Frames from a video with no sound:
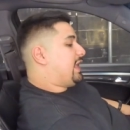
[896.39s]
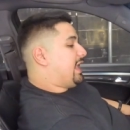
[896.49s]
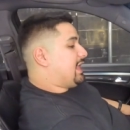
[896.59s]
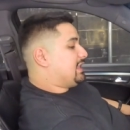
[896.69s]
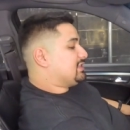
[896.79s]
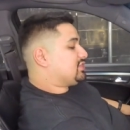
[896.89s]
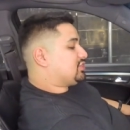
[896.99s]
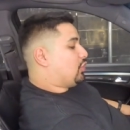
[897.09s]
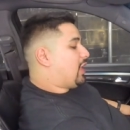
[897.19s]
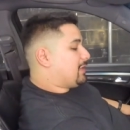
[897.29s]
and
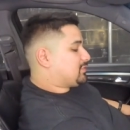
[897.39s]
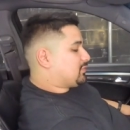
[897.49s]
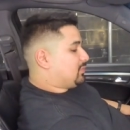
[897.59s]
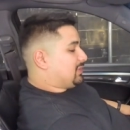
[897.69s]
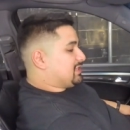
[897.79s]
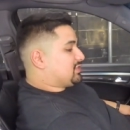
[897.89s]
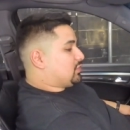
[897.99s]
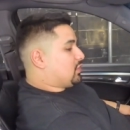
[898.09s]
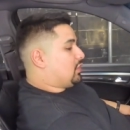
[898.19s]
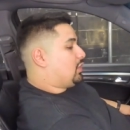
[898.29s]
install apps from the Play
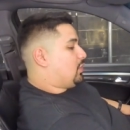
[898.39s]
Store